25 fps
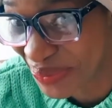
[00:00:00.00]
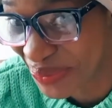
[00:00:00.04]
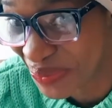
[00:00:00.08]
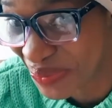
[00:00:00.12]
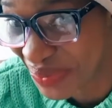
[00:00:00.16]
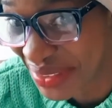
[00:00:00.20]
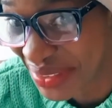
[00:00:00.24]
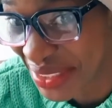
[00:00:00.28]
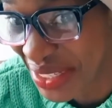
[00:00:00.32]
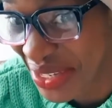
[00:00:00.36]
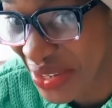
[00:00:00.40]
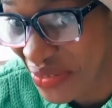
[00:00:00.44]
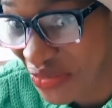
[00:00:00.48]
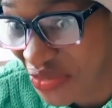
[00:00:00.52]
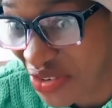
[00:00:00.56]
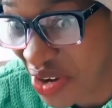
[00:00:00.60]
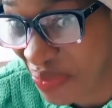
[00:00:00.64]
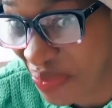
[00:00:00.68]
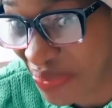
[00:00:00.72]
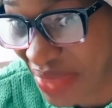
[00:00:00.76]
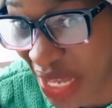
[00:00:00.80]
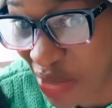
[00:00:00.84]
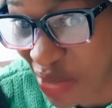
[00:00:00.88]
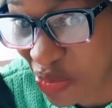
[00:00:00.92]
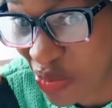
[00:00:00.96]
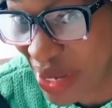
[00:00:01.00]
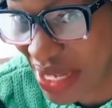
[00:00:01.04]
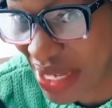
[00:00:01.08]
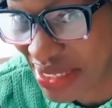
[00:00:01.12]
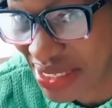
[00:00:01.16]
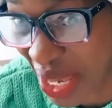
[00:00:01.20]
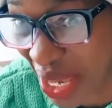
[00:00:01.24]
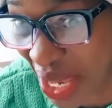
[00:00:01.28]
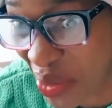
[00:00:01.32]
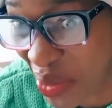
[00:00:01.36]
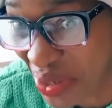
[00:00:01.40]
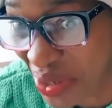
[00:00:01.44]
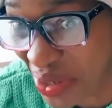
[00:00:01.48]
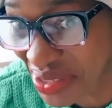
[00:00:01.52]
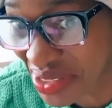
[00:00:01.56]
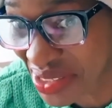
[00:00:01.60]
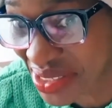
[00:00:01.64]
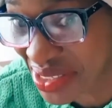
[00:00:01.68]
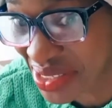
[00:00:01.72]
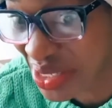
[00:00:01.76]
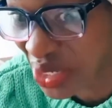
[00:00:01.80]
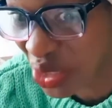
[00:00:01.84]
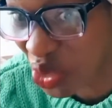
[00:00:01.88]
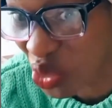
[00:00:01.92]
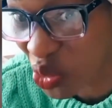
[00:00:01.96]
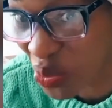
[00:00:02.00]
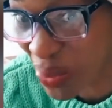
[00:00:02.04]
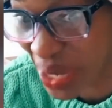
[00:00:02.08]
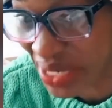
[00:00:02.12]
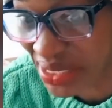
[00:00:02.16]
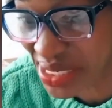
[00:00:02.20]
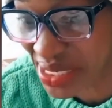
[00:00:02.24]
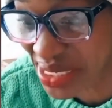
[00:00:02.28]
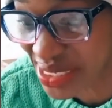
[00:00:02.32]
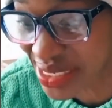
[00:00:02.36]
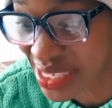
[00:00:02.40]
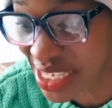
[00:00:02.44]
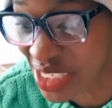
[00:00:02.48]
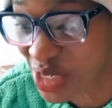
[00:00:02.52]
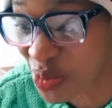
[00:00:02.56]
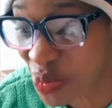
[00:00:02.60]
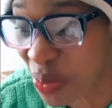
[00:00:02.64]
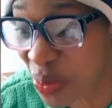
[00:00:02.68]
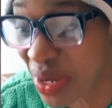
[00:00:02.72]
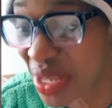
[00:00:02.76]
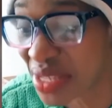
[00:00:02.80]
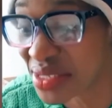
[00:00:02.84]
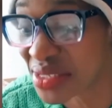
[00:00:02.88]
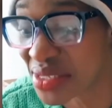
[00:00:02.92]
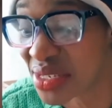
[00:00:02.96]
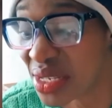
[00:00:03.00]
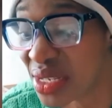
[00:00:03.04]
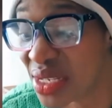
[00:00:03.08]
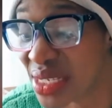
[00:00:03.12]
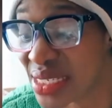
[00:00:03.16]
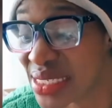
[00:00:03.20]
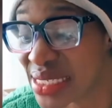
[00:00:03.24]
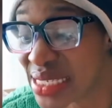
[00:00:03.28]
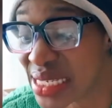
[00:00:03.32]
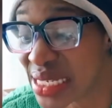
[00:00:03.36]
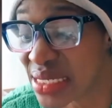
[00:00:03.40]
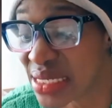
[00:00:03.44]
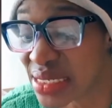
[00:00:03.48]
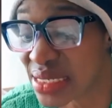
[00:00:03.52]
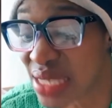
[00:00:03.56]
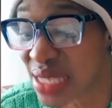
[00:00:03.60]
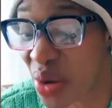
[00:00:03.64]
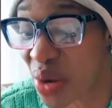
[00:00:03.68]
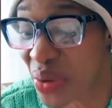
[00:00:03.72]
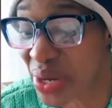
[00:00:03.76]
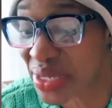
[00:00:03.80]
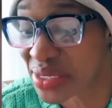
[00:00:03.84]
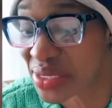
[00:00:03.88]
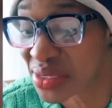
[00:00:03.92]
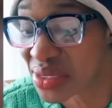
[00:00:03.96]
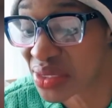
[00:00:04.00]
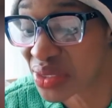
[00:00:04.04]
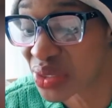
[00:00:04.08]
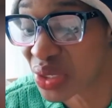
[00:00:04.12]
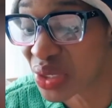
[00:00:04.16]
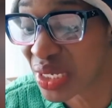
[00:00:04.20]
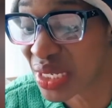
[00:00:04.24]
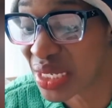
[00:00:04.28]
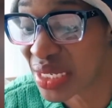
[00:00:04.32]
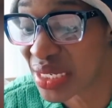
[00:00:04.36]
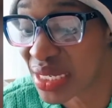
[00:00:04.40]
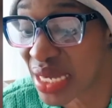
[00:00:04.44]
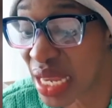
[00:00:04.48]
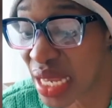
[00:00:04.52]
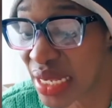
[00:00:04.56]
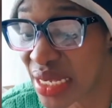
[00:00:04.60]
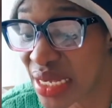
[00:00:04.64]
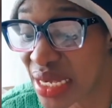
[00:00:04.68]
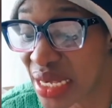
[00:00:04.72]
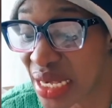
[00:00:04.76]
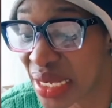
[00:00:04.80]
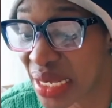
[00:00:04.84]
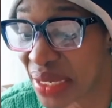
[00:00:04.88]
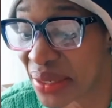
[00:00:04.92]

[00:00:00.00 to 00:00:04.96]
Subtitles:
From that place I was to my sister's place. 6 hours na train.